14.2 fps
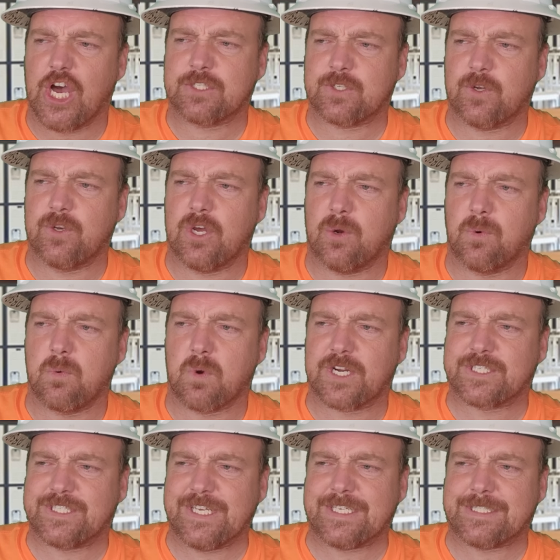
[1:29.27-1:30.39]
also know we
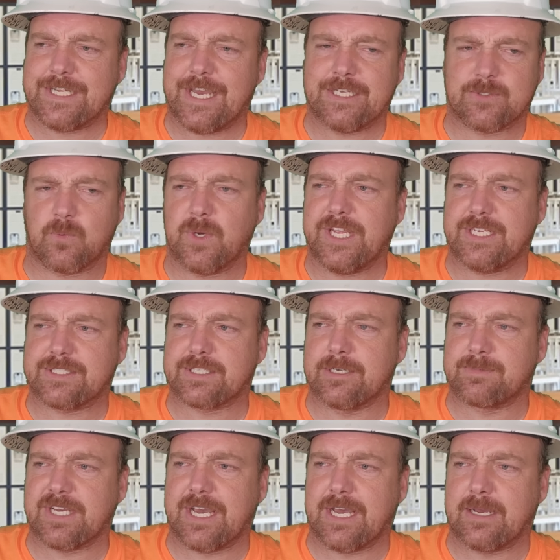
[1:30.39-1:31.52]
work 6 days a week
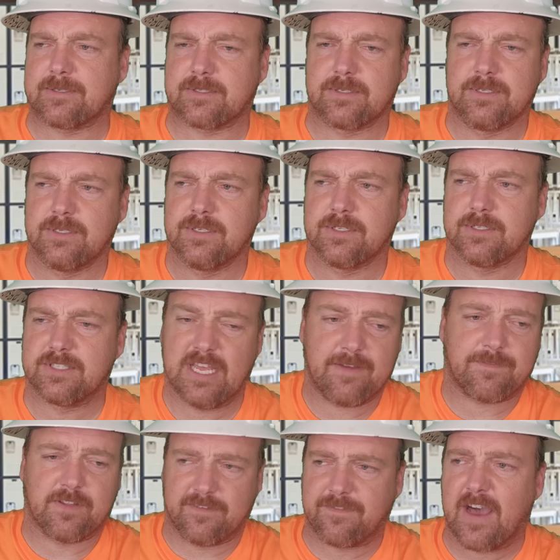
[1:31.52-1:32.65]
sometimes.
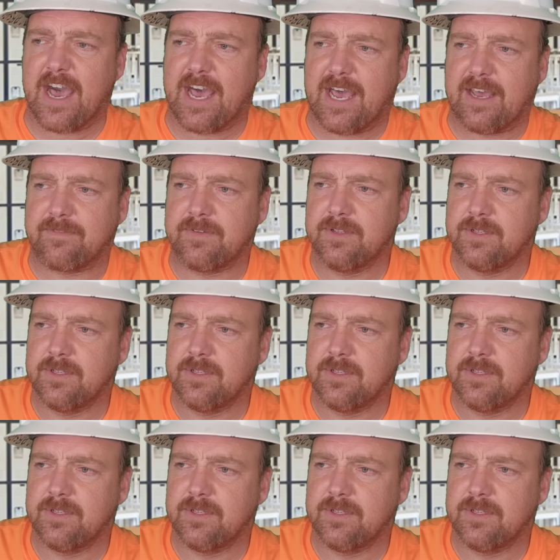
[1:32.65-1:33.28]
Definitely 5.